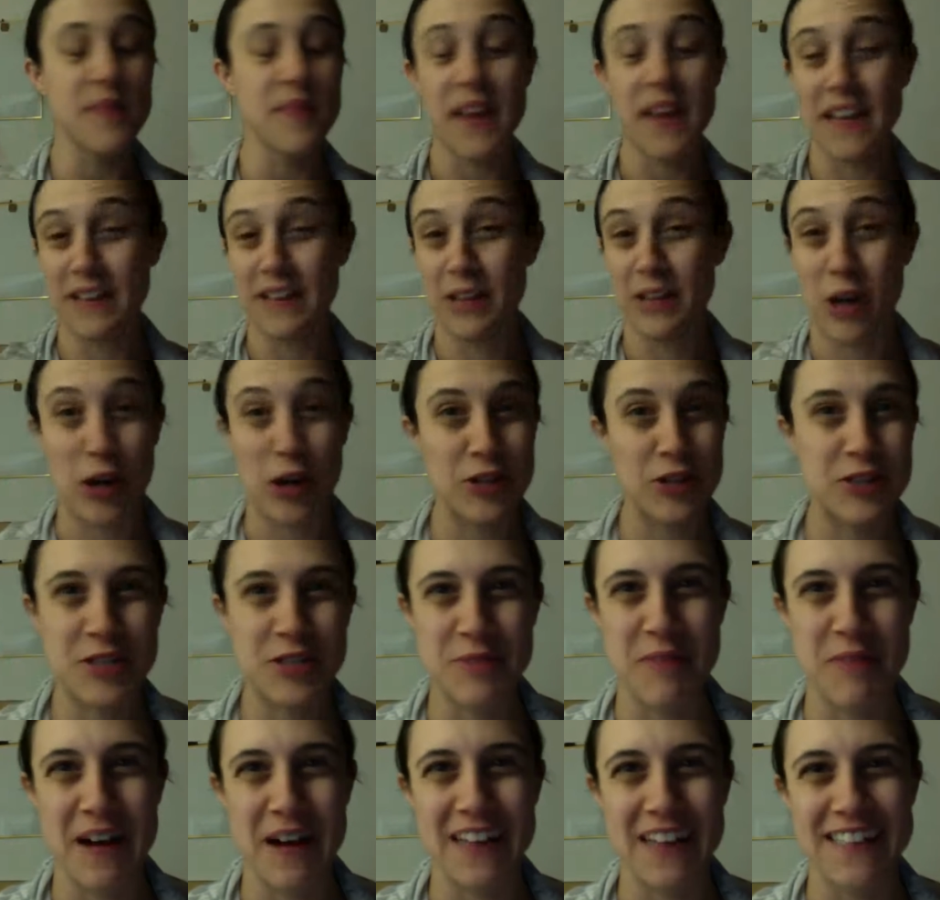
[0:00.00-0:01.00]
It launched
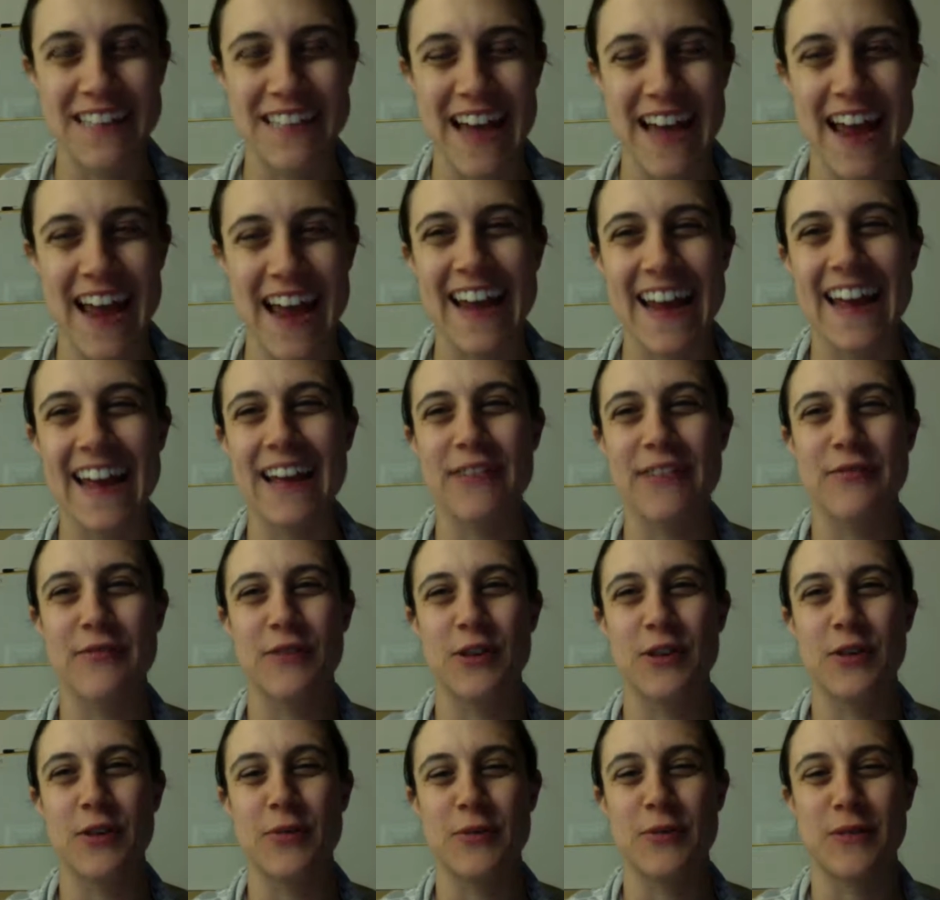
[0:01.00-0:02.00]
Monday, if
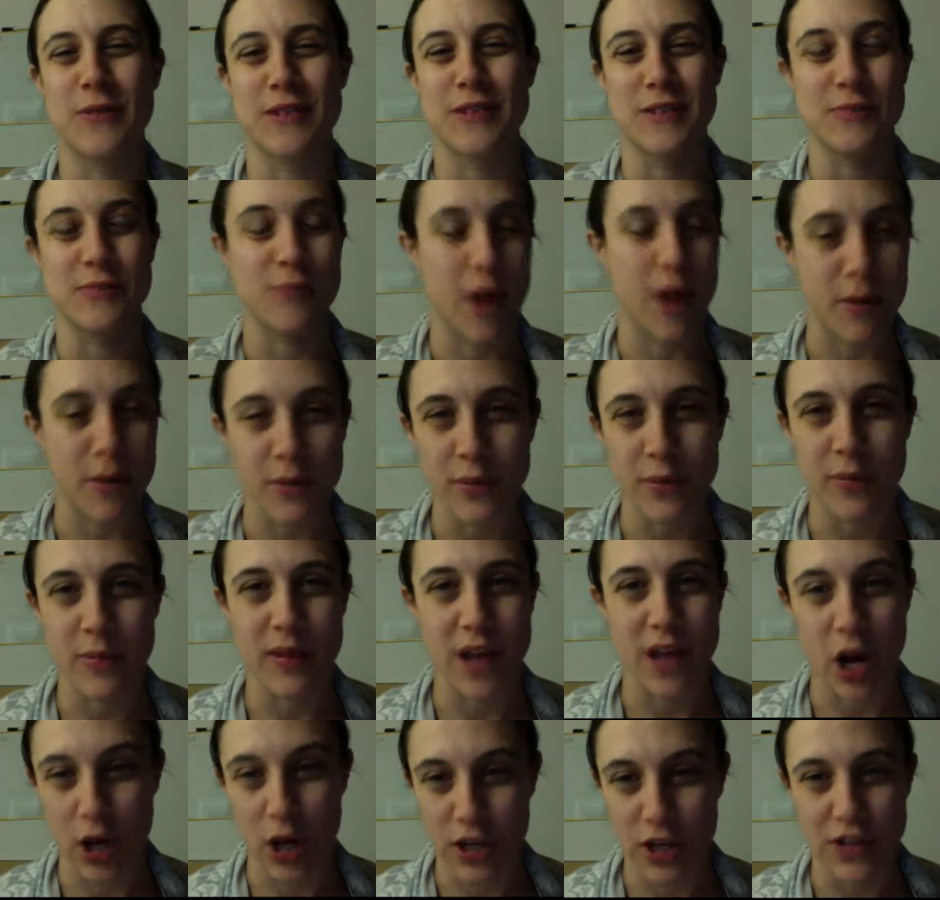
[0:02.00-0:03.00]
you
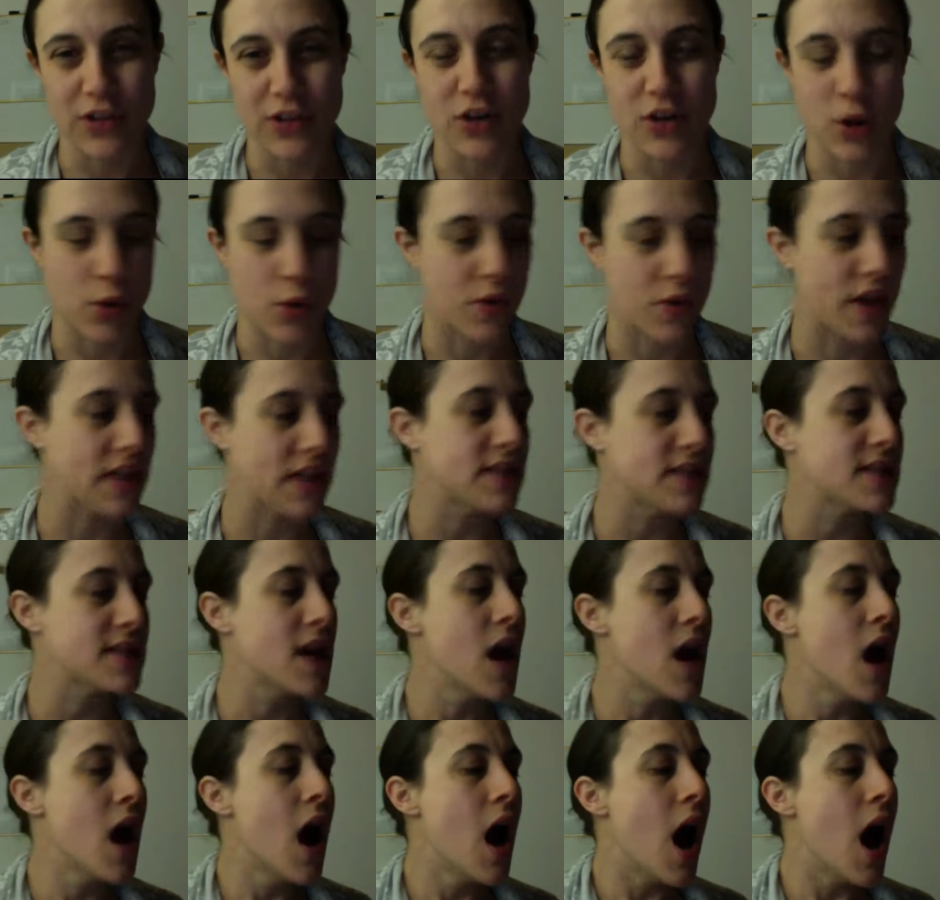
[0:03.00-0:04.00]
probably already know this,
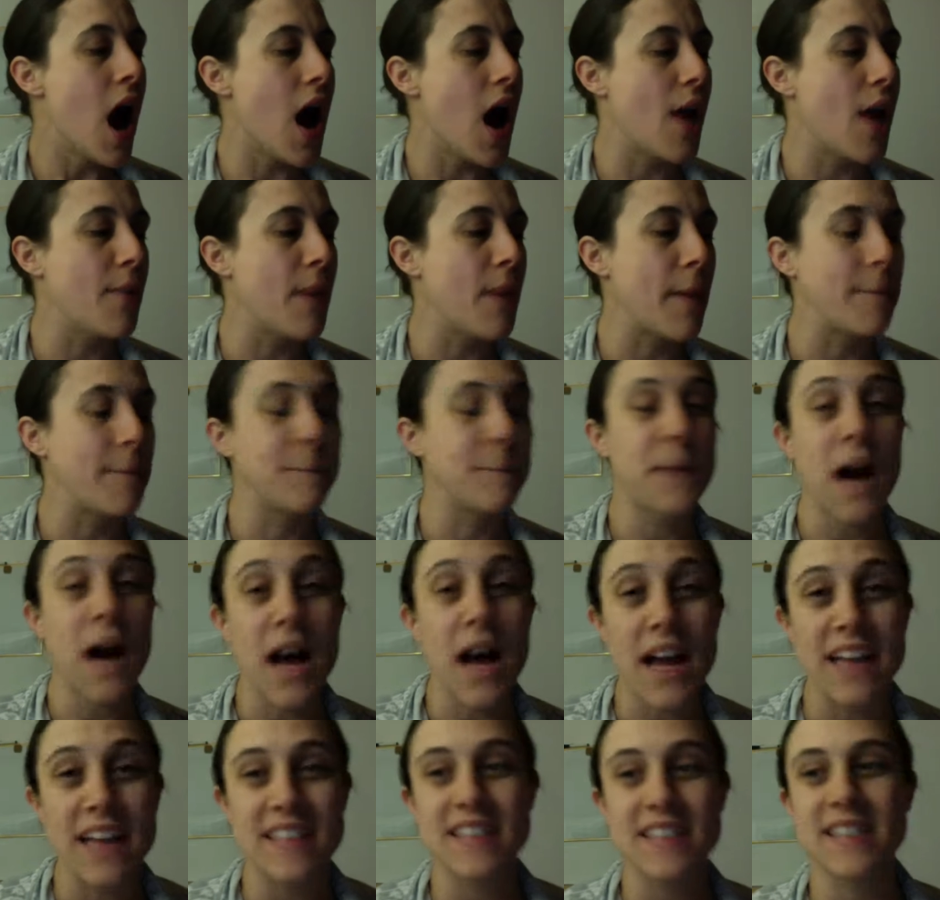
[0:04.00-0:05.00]

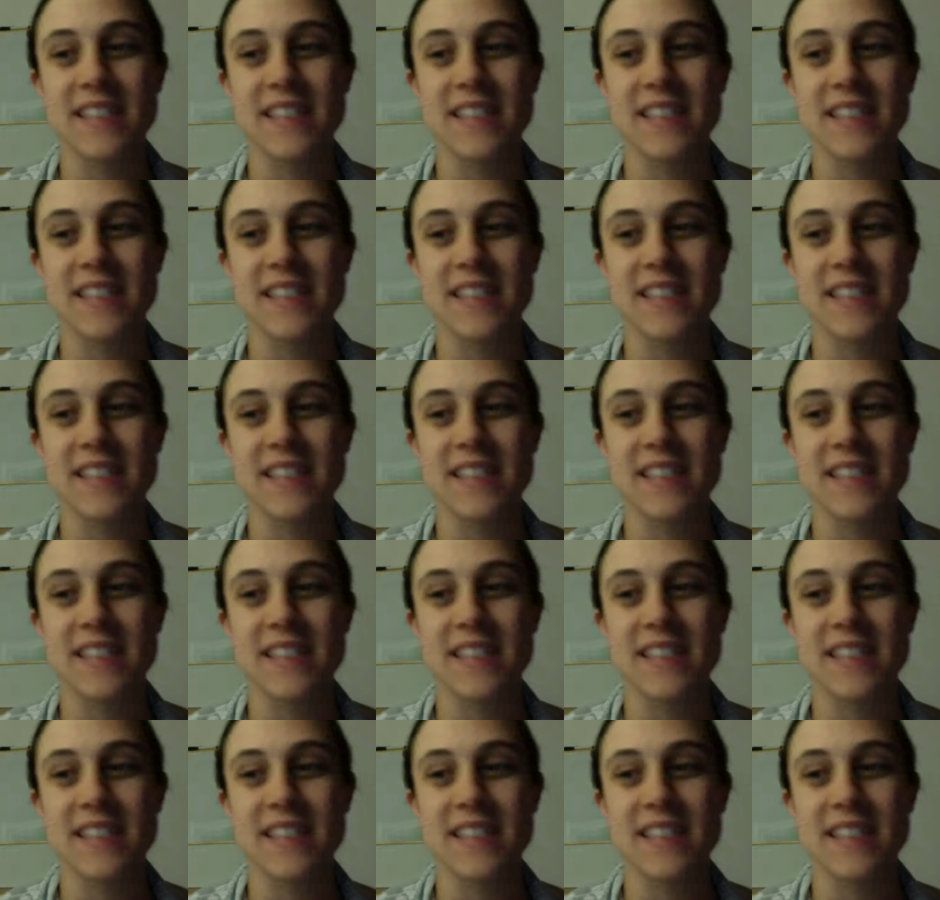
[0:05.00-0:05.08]
but